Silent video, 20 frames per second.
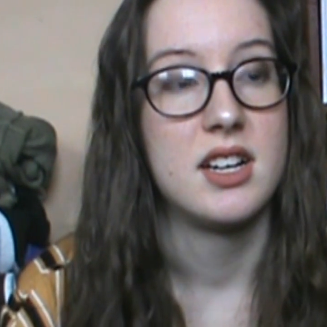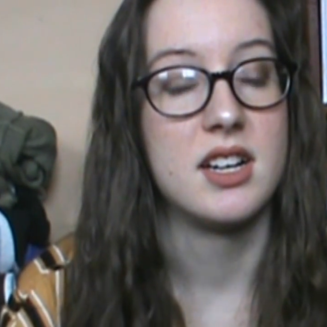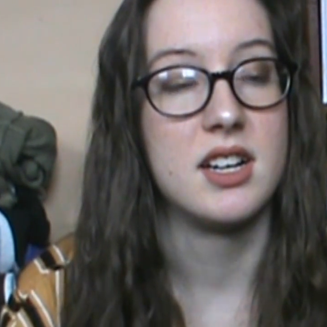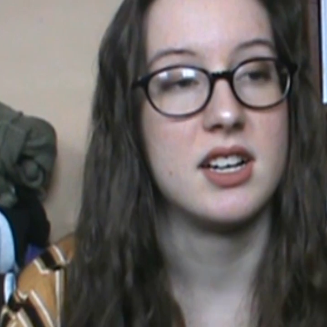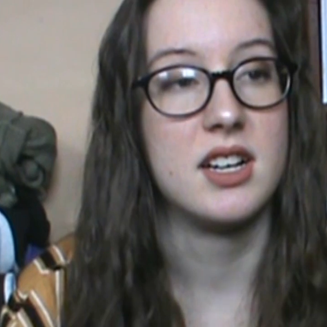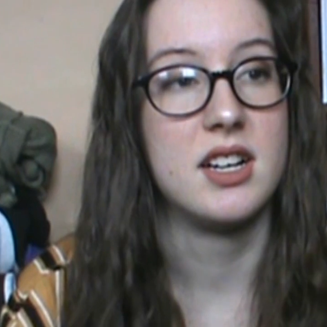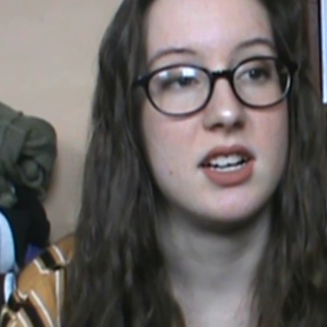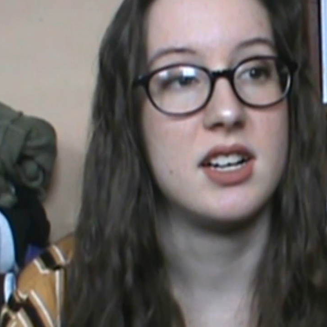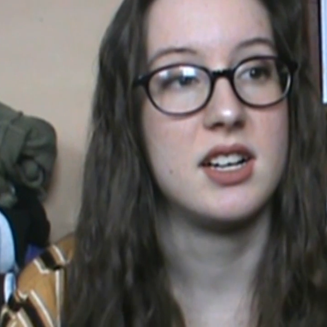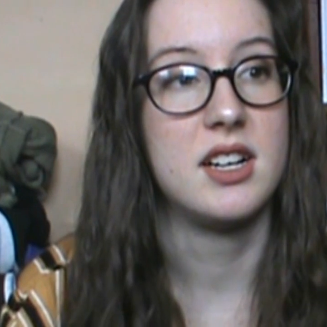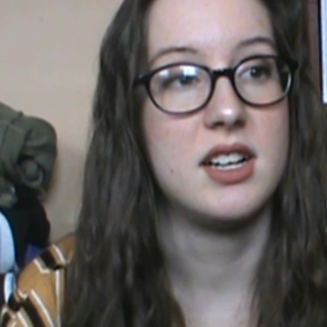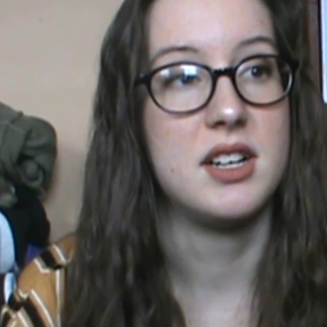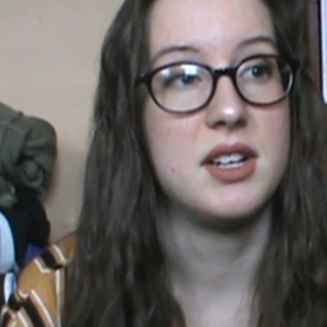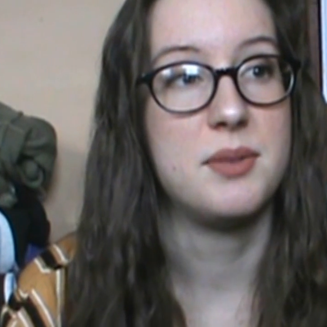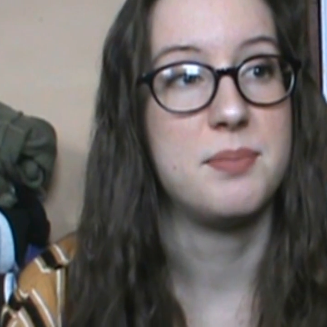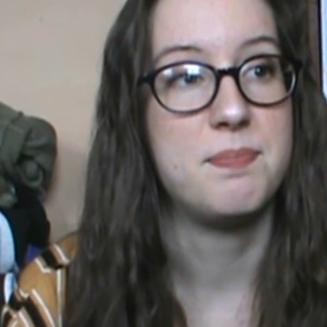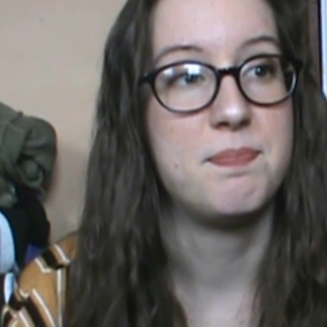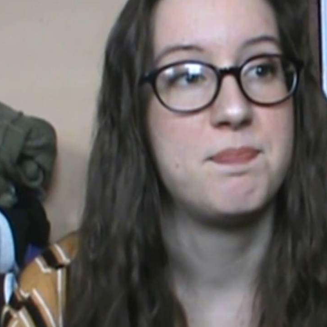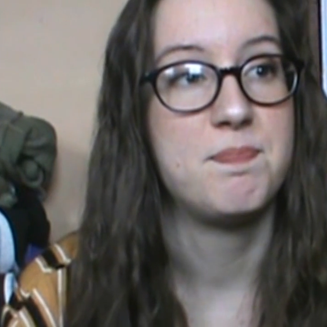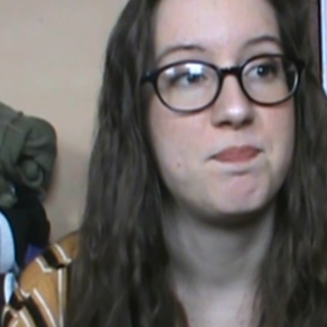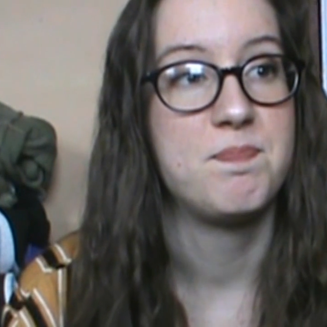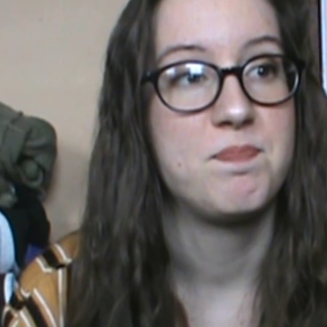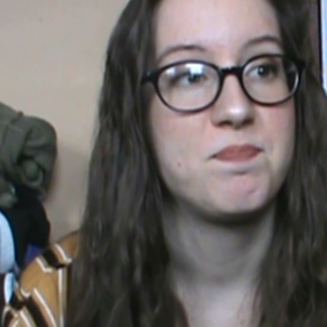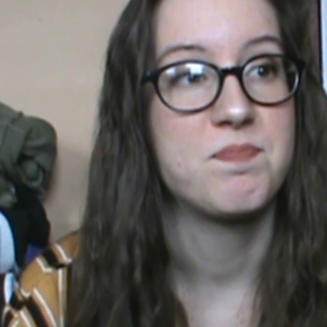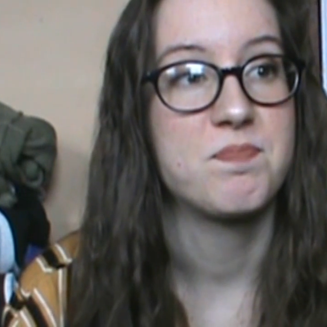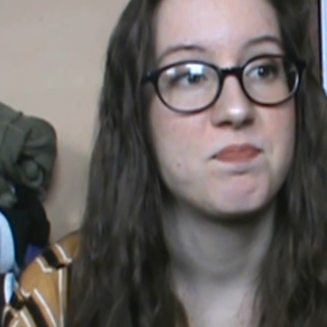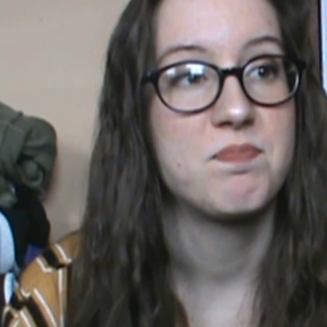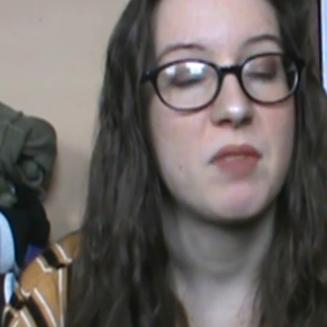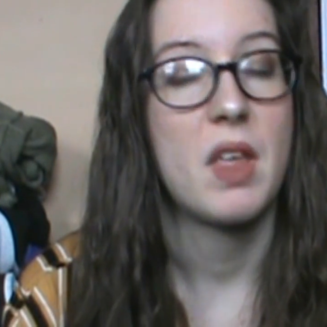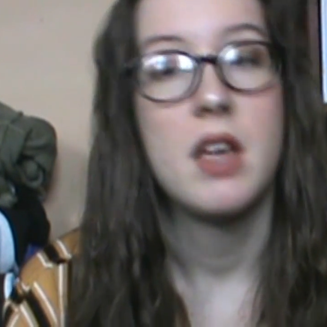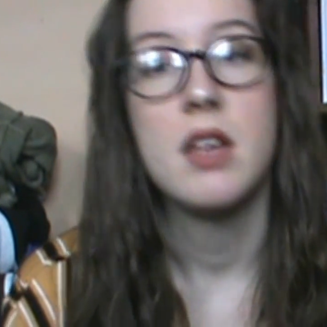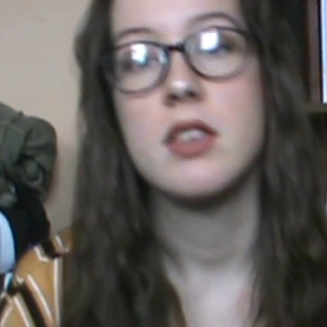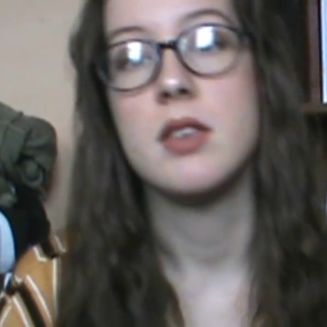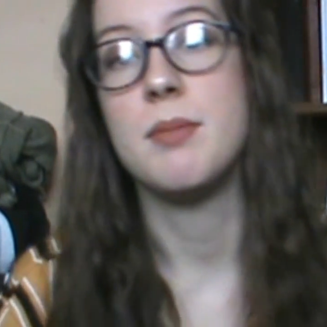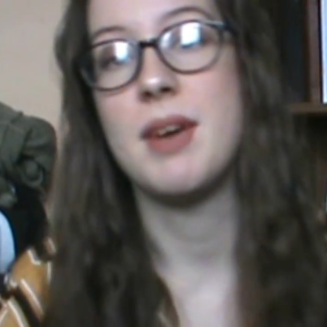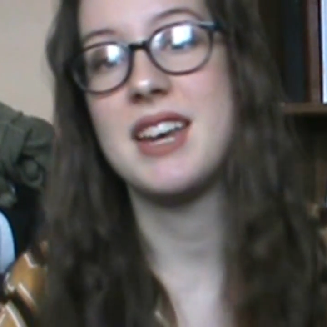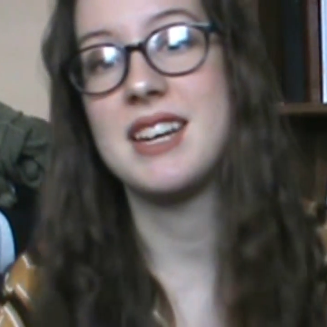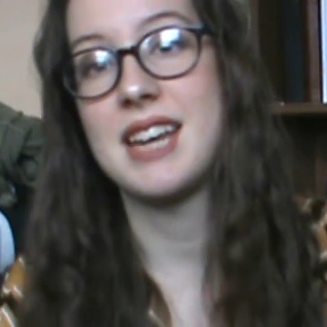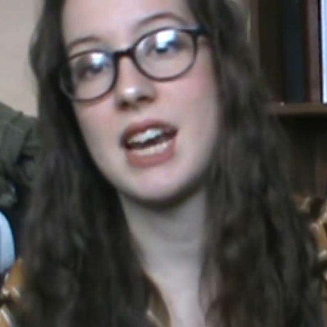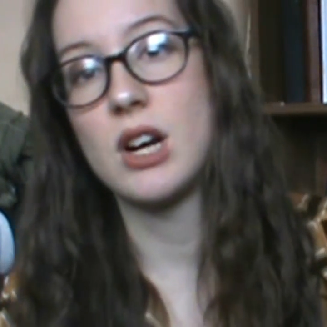
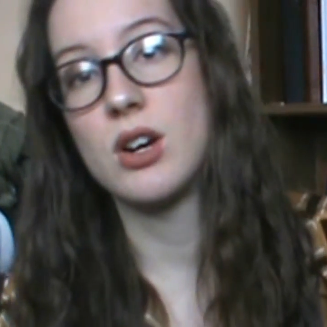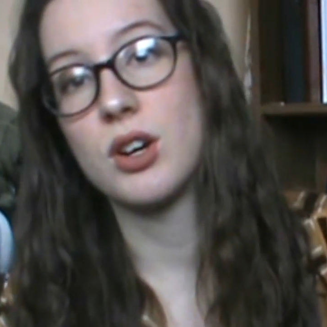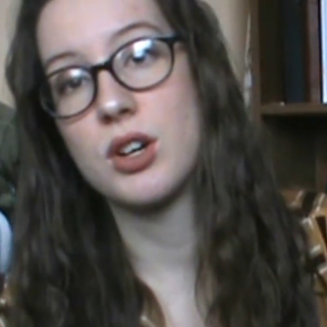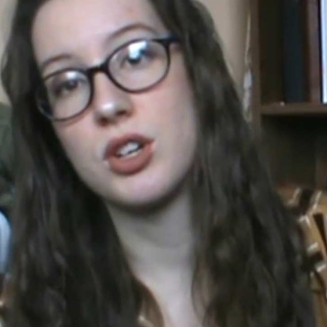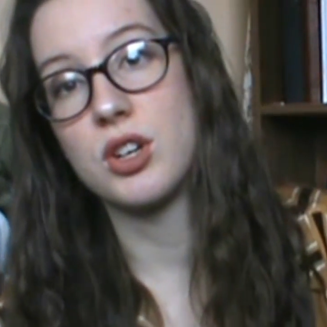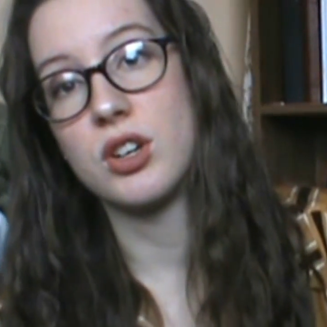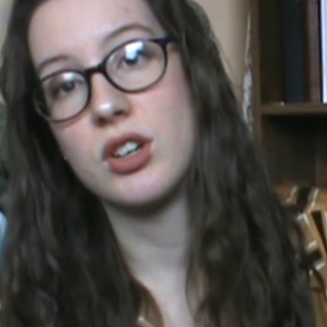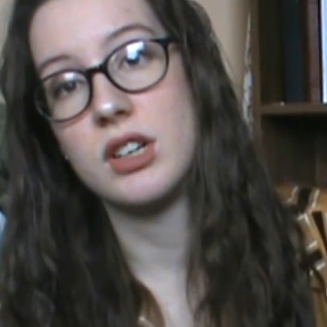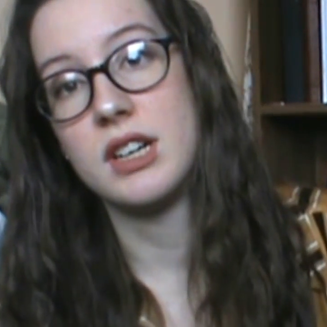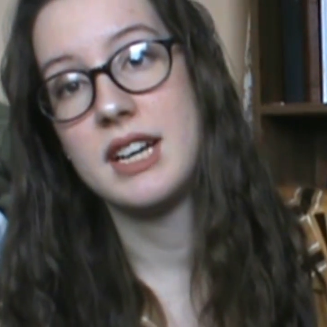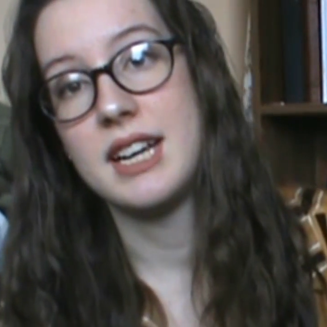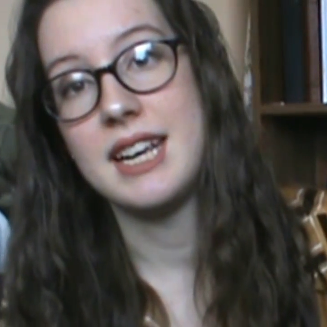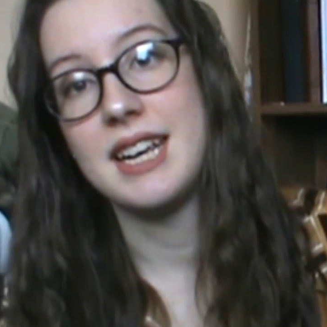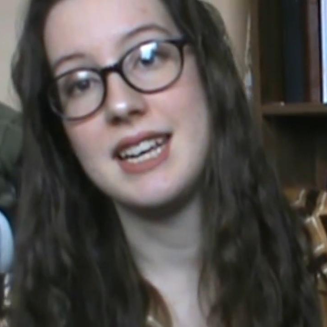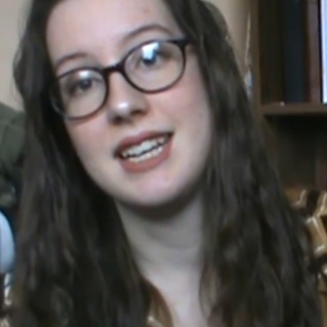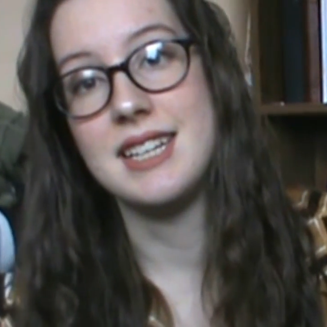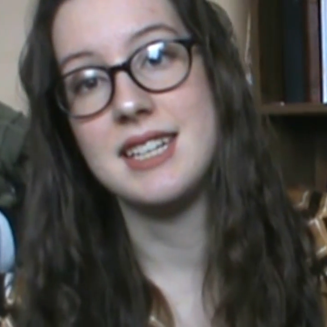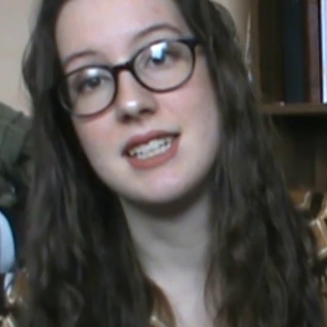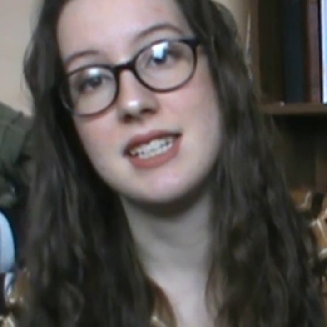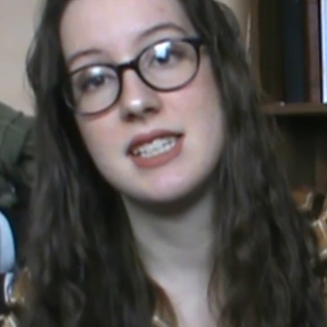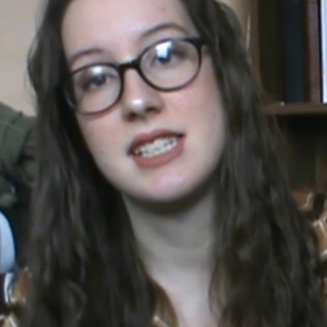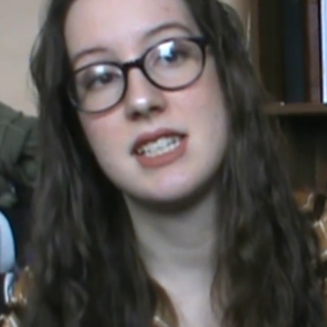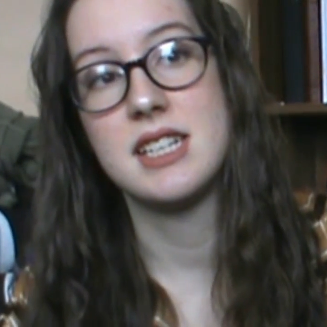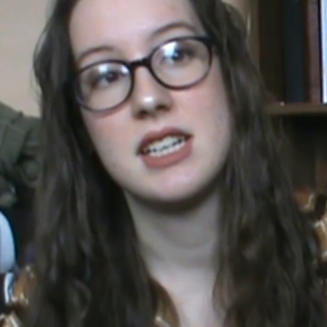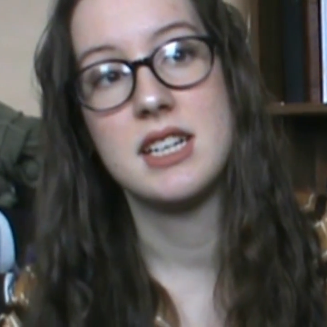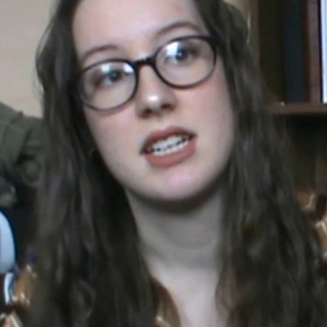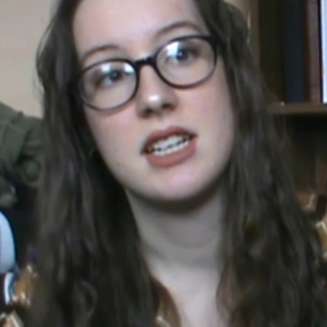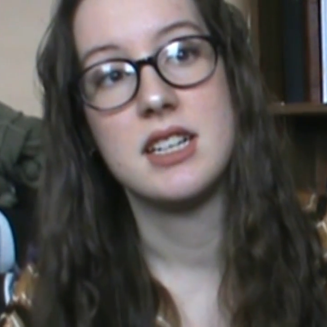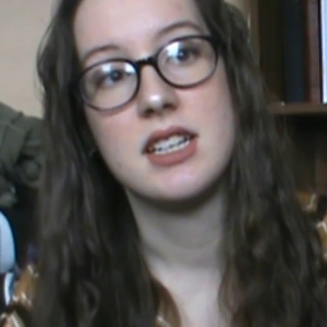Main character is